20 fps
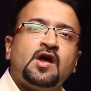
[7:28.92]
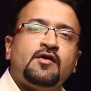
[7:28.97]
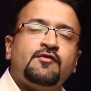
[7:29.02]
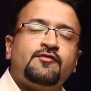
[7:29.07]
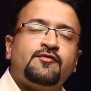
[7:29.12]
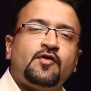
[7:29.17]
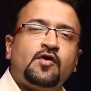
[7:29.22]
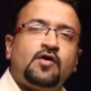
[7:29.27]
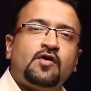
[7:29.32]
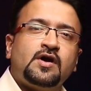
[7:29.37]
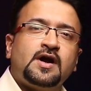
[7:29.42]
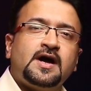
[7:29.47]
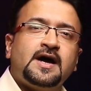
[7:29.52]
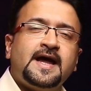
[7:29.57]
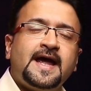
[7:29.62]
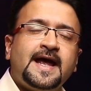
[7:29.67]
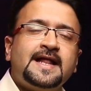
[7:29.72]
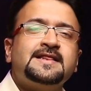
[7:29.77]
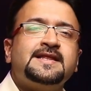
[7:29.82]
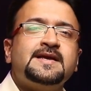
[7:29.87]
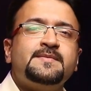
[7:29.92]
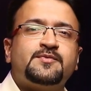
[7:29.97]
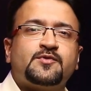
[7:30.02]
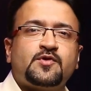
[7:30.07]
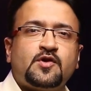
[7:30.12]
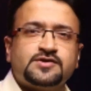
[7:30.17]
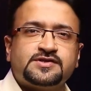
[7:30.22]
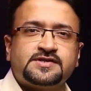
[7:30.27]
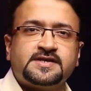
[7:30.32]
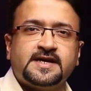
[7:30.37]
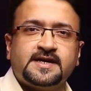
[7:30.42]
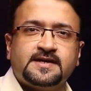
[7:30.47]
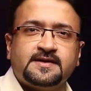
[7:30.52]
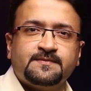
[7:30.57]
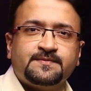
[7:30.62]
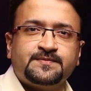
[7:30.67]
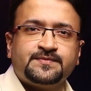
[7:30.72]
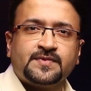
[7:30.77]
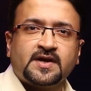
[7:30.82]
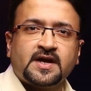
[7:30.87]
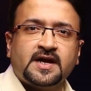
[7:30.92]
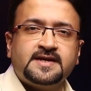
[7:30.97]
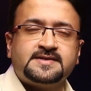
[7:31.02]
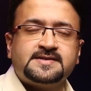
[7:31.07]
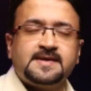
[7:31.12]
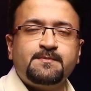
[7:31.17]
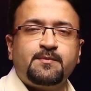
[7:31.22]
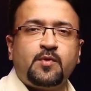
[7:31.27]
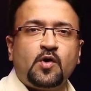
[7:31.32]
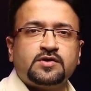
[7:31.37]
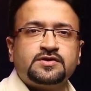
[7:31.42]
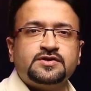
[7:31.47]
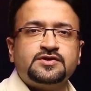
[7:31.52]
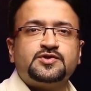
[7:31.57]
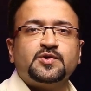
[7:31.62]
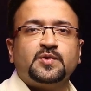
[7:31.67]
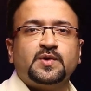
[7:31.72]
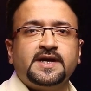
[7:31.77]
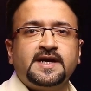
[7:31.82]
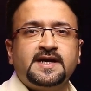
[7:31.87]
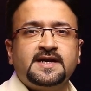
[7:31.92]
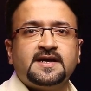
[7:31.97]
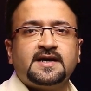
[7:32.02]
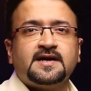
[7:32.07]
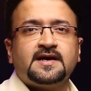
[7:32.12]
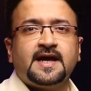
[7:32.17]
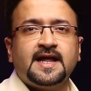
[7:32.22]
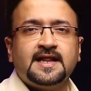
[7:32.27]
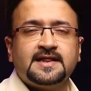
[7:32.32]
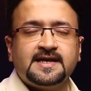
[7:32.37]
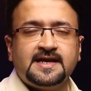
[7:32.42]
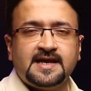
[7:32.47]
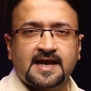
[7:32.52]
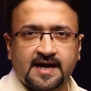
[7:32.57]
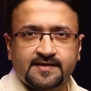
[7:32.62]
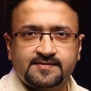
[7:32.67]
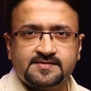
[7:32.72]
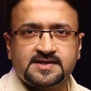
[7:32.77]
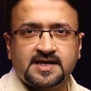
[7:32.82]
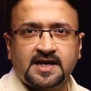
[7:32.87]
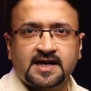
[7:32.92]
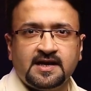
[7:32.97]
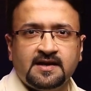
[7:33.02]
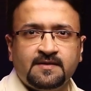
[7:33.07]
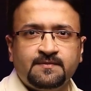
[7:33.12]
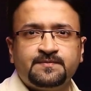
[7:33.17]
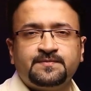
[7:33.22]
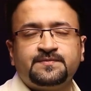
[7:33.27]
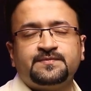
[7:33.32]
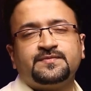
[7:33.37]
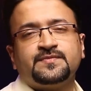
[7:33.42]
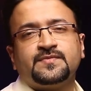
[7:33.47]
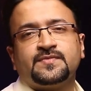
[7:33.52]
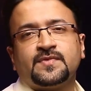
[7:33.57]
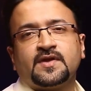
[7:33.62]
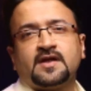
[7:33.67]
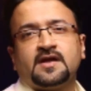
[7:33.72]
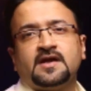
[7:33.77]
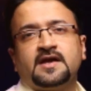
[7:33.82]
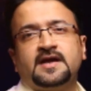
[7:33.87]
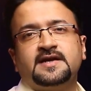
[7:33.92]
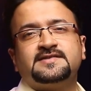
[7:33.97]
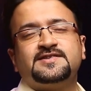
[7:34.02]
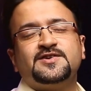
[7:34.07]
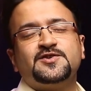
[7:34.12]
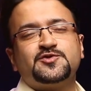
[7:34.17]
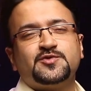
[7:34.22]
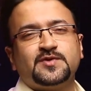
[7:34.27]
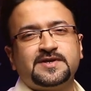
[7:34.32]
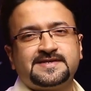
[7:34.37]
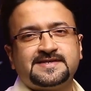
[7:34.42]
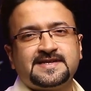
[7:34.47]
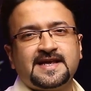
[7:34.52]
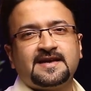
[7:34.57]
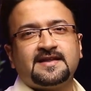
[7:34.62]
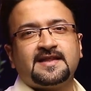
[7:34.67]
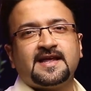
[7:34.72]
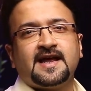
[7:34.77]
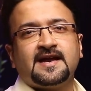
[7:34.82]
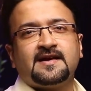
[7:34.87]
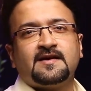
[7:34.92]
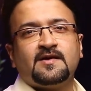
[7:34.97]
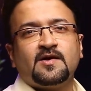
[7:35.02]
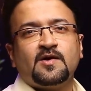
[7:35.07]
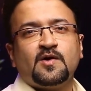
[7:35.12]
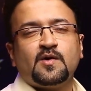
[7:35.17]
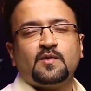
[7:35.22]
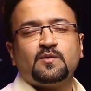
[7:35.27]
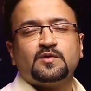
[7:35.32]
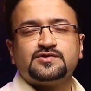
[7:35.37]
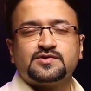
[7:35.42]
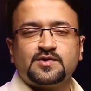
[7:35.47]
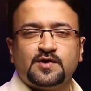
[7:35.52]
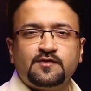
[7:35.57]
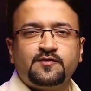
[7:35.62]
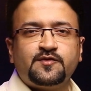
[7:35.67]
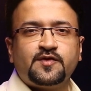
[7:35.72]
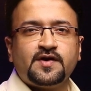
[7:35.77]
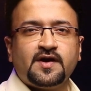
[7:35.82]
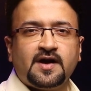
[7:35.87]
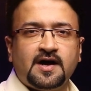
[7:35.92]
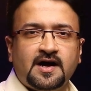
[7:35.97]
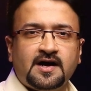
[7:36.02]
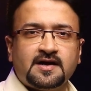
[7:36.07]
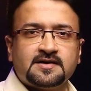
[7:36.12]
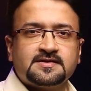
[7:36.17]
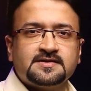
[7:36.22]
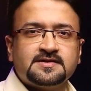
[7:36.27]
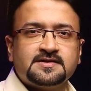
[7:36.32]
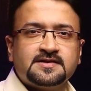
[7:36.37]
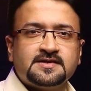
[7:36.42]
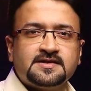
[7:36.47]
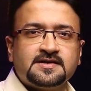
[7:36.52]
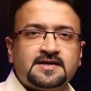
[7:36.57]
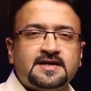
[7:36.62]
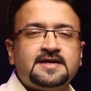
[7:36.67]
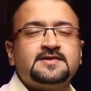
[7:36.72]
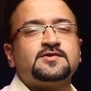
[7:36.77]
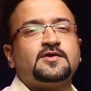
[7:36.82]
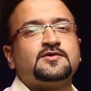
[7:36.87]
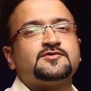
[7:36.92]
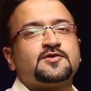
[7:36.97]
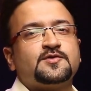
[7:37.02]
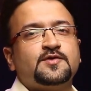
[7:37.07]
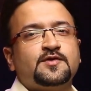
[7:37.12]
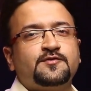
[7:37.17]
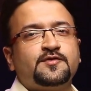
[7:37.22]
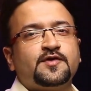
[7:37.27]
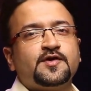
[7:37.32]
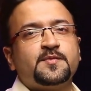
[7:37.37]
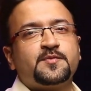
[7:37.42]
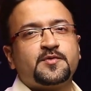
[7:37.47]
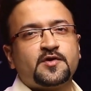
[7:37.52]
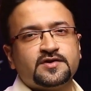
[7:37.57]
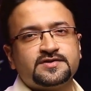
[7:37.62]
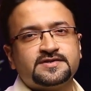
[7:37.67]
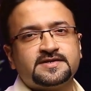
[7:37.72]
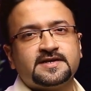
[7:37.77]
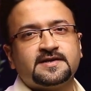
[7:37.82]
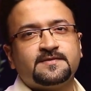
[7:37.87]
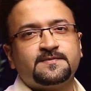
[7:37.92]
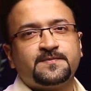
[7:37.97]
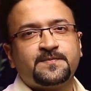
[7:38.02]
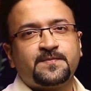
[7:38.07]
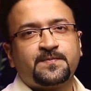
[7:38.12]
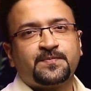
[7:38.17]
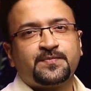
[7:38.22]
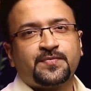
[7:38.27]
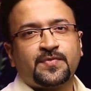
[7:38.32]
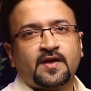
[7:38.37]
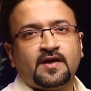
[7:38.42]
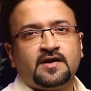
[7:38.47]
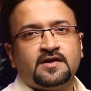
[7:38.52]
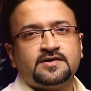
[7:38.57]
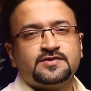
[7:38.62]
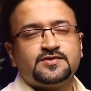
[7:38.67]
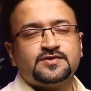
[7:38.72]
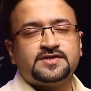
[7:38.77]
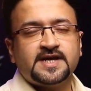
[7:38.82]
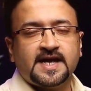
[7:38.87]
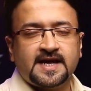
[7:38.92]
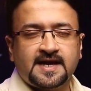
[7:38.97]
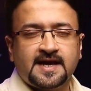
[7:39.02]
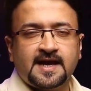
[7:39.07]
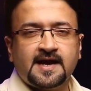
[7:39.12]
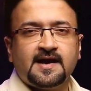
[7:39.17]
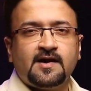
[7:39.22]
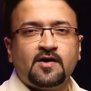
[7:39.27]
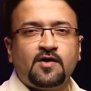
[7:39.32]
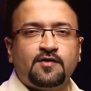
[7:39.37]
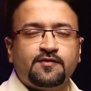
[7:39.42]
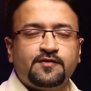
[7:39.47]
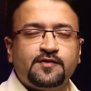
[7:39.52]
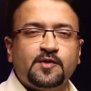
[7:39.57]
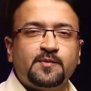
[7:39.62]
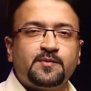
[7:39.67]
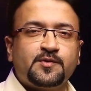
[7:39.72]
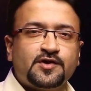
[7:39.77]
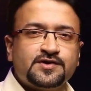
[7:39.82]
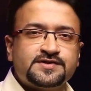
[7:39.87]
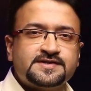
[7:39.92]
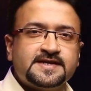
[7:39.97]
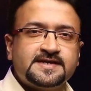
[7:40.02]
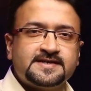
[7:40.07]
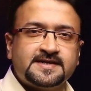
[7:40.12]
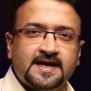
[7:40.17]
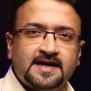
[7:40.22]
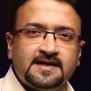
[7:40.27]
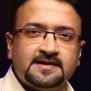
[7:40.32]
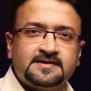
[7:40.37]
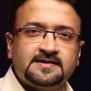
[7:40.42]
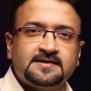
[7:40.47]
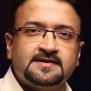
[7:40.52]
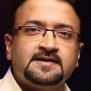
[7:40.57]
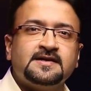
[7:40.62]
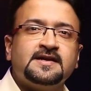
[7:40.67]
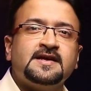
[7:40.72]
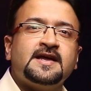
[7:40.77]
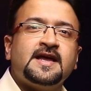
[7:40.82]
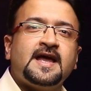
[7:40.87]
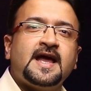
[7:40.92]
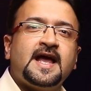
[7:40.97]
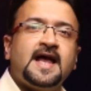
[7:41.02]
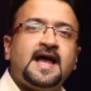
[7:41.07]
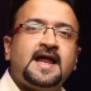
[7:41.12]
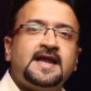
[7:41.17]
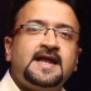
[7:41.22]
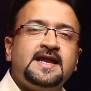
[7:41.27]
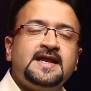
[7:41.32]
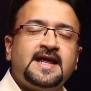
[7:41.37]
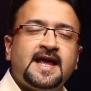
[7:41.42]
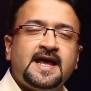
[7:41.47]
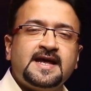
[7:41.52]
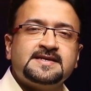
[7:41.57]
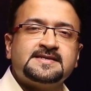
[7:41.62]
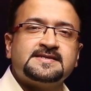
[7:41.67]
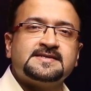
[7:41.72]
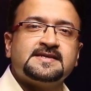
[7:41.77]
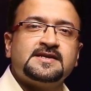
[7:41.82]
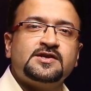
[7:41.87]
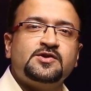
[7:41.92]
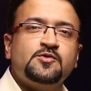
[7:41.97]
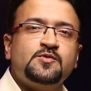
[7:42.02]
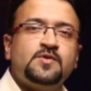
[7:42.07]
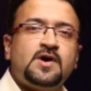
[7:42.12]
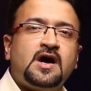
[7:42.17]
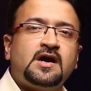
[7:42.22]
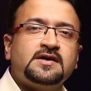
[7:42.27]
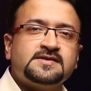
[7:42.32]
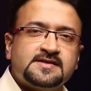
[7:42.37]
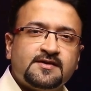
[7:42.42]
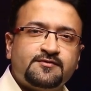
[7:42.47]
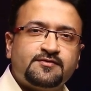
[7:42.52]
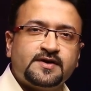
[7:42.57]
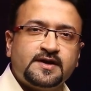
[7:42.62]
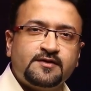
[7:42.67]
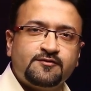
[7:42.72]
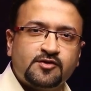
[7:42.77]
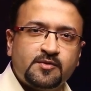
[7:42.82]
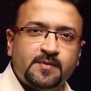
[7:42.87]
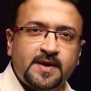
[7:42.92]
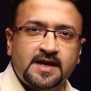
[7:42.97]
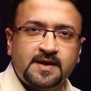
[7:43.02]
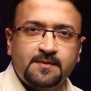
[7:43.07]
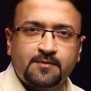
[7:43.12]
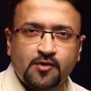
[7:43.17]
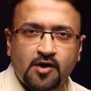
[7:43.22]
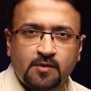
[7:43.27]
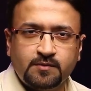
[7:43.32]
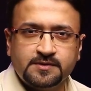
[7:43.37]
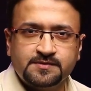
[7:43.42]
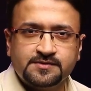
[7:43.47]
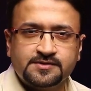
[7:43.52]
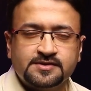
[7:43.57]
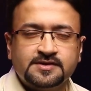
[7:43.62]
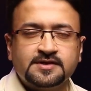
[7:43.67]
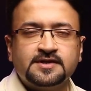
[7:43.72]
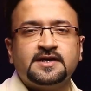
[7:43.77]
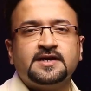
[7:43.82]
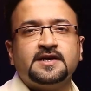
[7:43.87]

For a healthy prostate, it's important to lead a healthy lifestyle. It's usually said that what's good for your heart is also good for your prostate. So take care of your prostate health, and in case you are suffering from any problems,